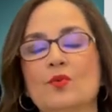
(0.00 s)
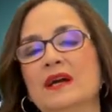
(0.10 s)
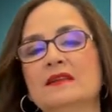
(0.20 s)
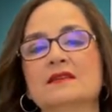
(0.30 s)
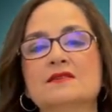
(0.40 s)

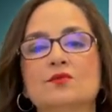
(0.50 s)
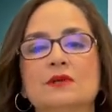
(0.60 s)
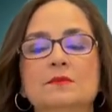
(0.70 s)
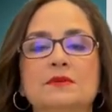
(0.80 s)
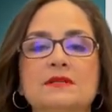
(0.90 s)
why does
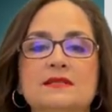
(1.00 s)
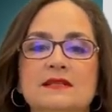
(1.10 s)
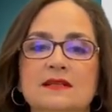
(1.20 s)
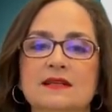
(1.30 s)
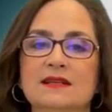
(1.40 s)
one
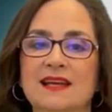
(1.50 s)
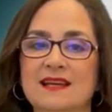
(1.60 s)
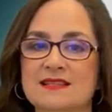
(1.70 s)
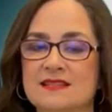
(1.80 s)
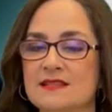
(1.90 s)
person
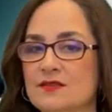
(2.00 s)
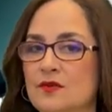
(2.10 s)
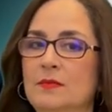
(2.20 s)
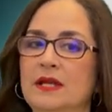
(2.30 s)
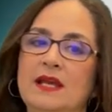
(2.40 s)
has this
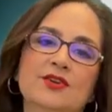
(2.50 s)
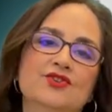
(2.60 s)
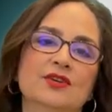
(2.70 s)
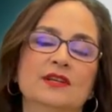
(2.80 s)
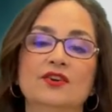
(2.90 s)

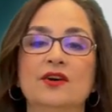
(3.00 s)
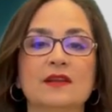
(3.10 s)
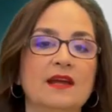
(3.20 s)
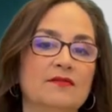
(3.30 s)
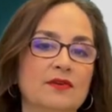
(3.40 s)
complication and
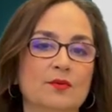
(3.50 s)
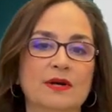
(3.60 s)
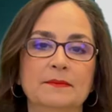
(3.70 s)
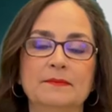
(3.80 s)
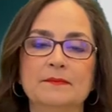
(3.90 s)
not
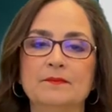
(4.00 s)
everyone?